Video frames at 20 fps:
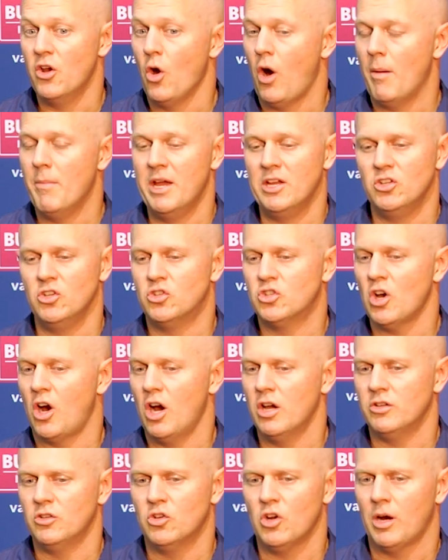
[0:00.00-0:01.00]
no, I mean you
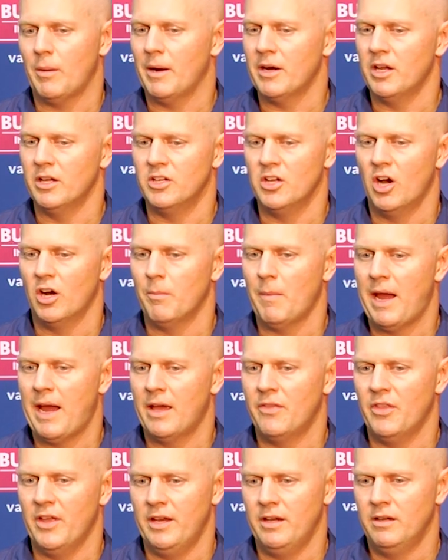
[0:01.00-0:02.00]
talk you talk about a young
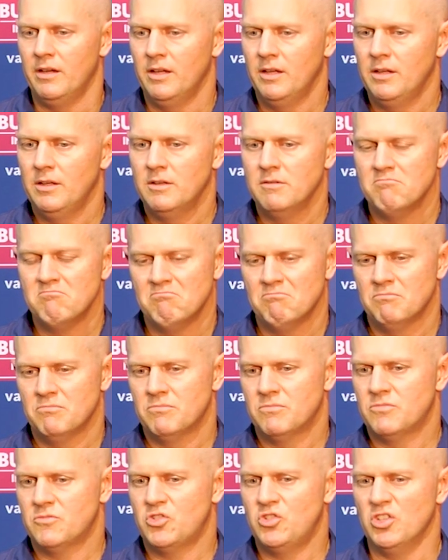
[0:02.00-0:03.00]
man that
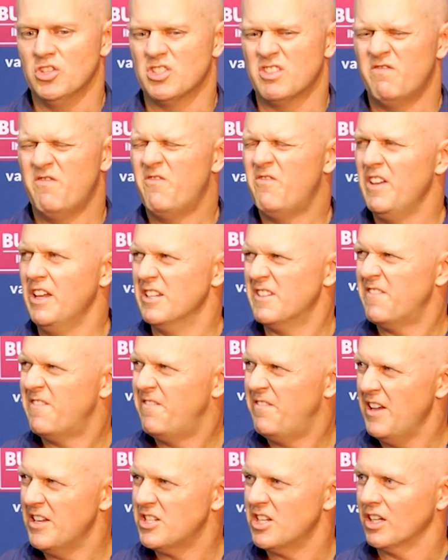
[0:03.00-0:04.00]
just is
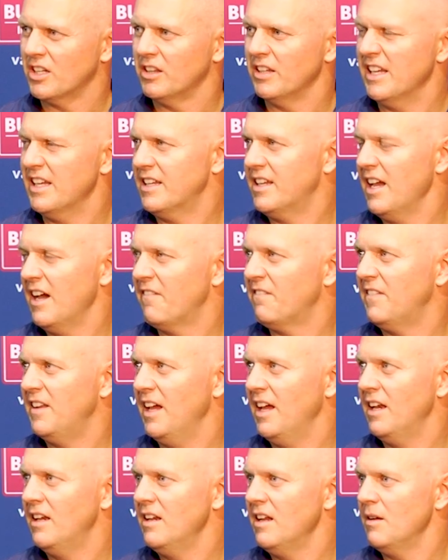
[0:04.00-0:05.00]
physically
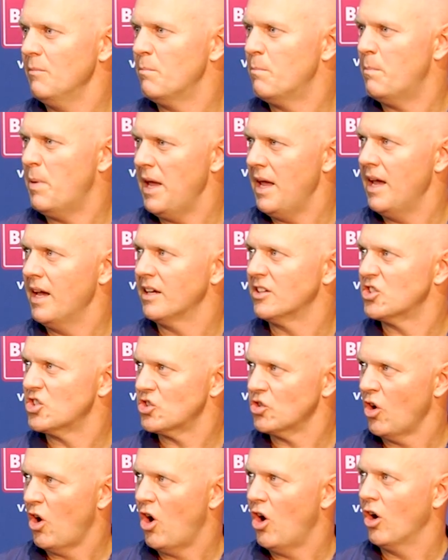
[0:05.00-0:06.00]
gifted, big,
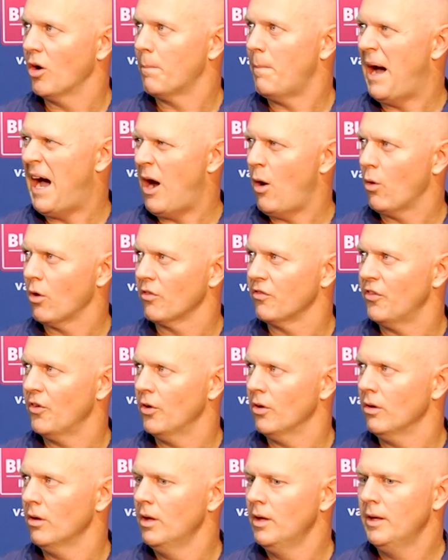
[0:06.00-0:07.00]
strong,
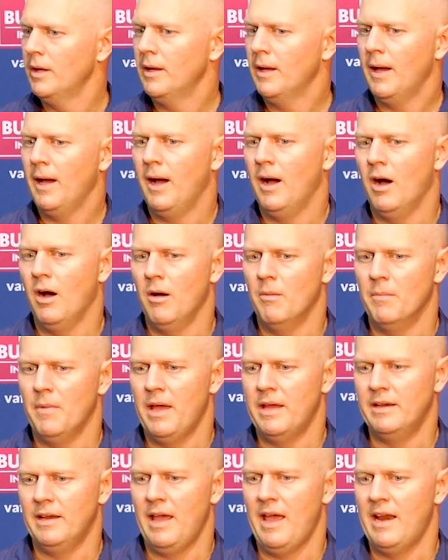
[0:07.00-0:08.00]
powerful, um,
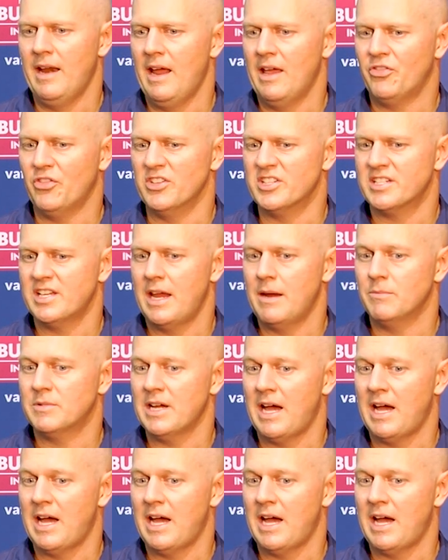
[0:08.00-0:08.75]
and and at the same